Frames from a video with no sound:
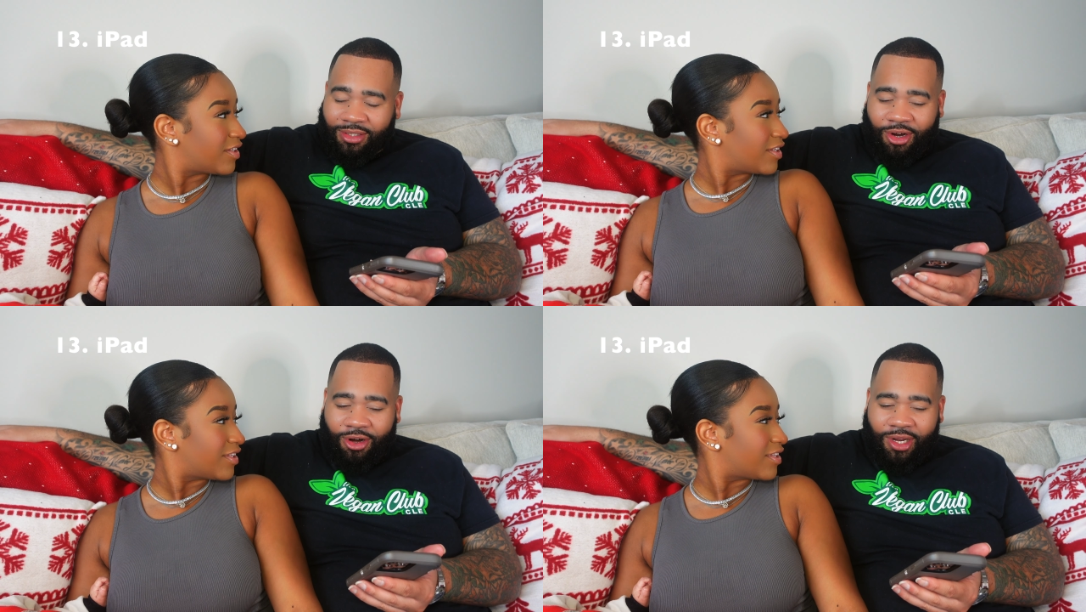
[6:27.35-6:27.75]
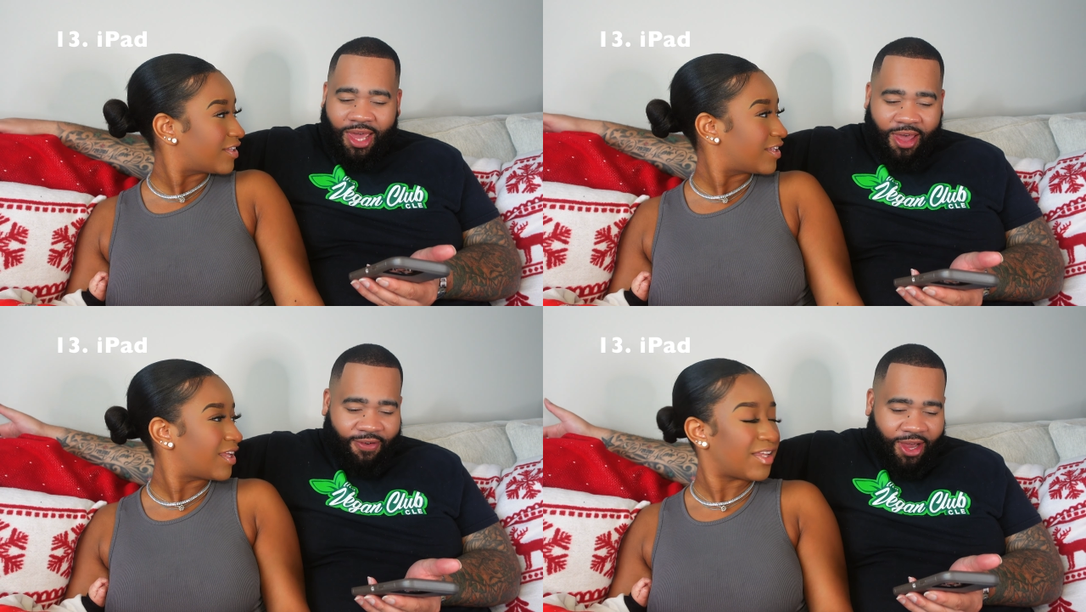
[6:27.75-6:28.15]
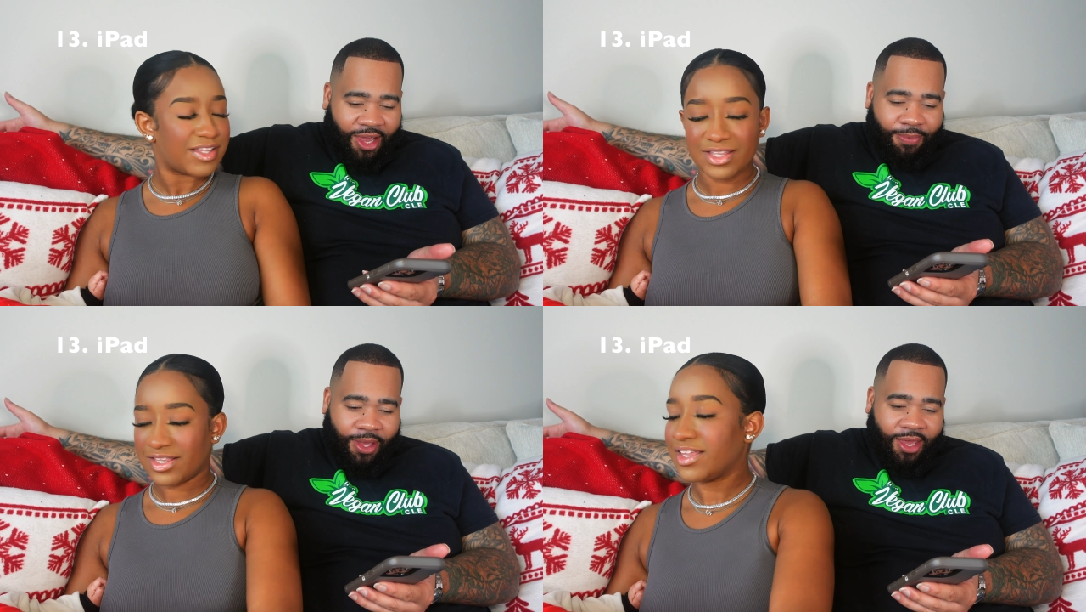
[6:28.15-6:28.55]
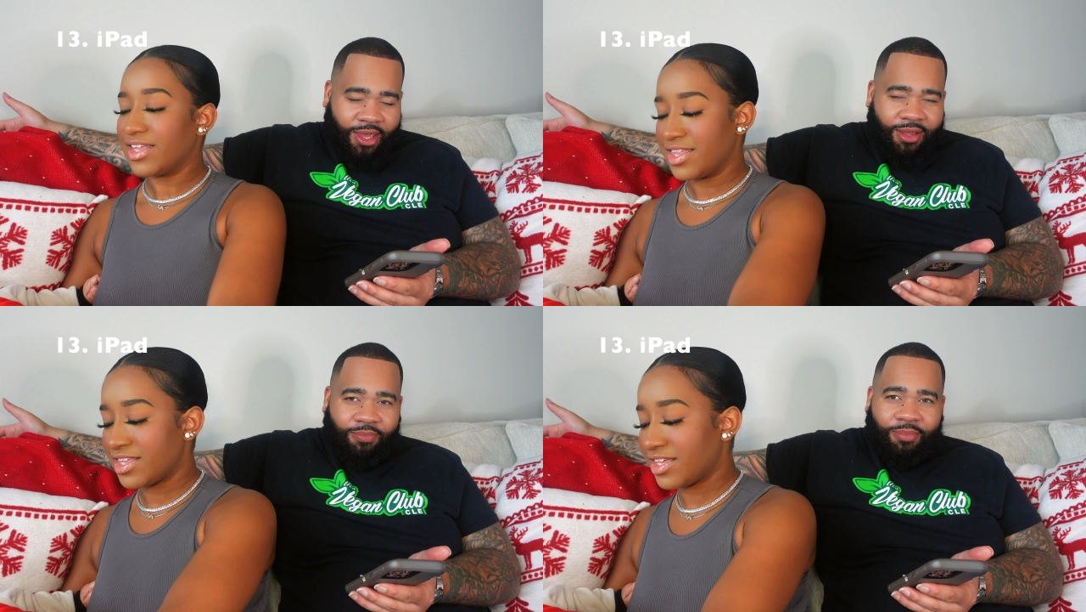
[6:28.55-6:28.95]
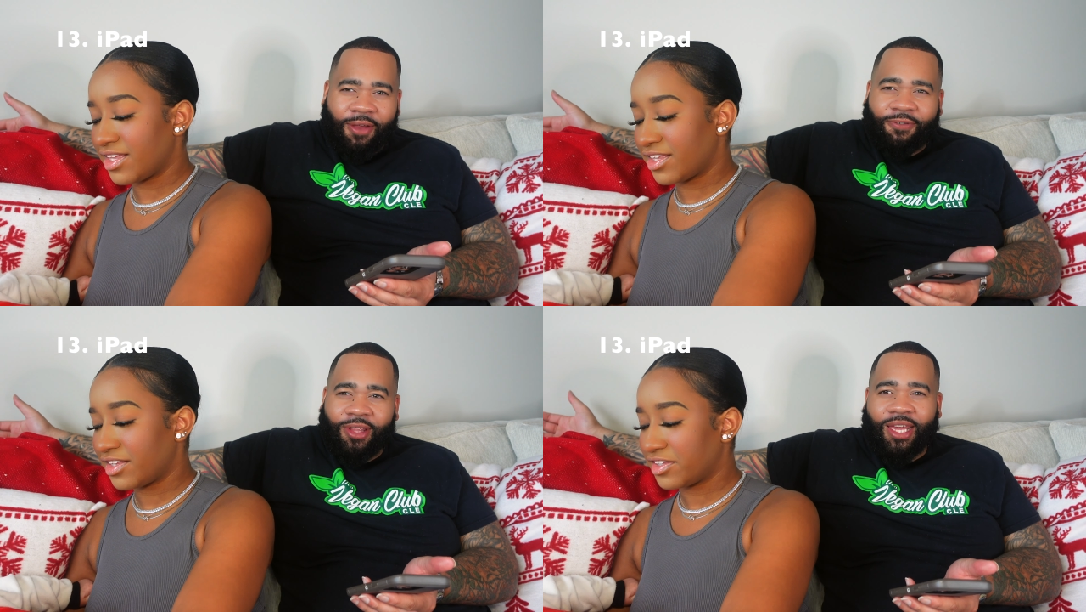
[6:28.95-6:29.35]
Speaker 1: I already have an iPad.
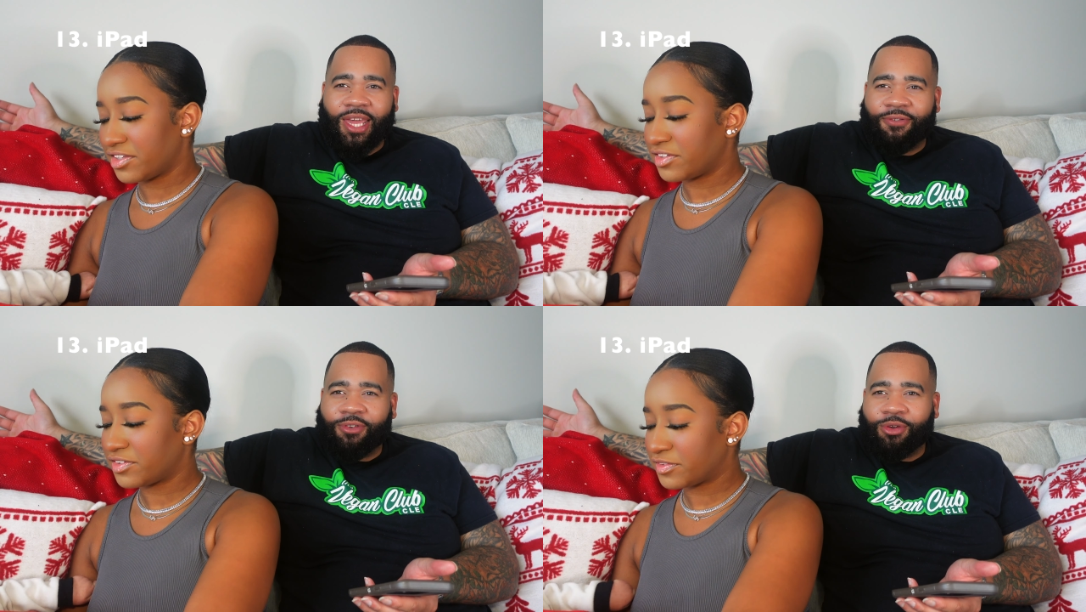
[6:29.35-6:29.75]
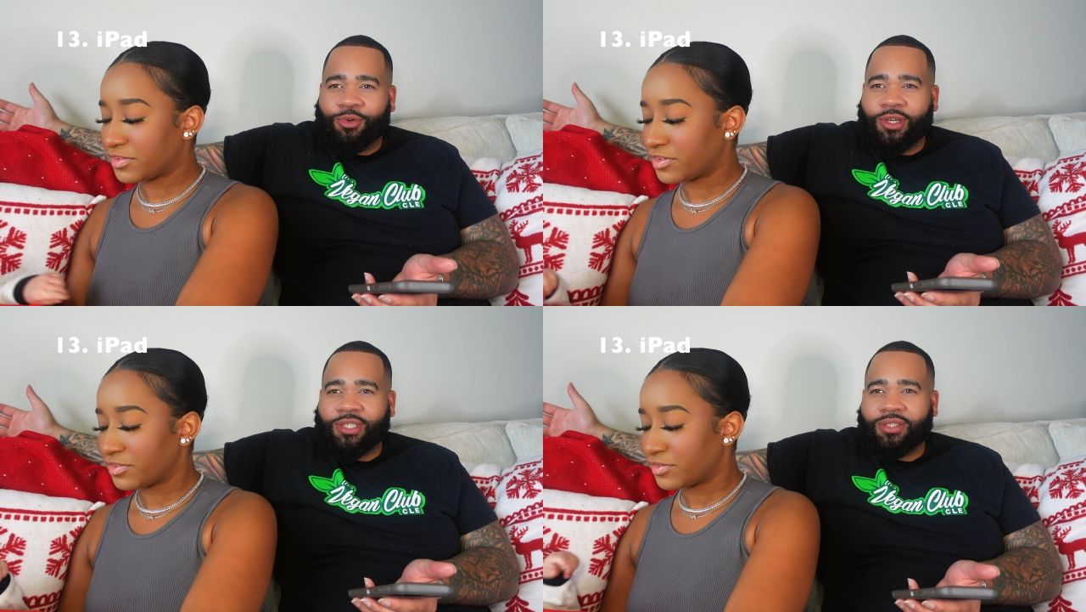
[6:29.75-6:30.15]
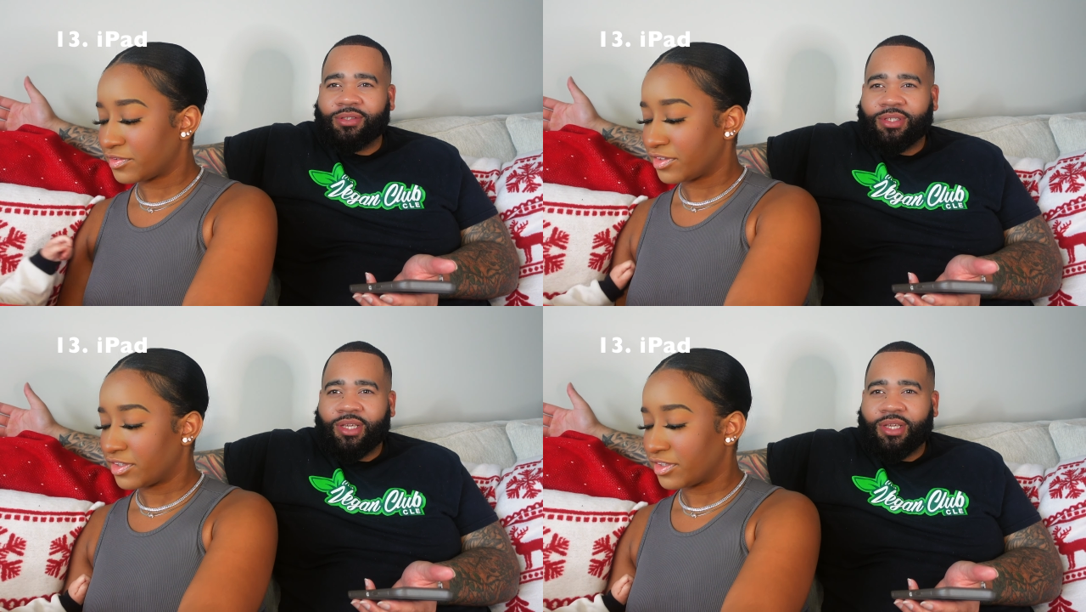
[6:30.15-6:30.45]
Yeah. But I feel like everyone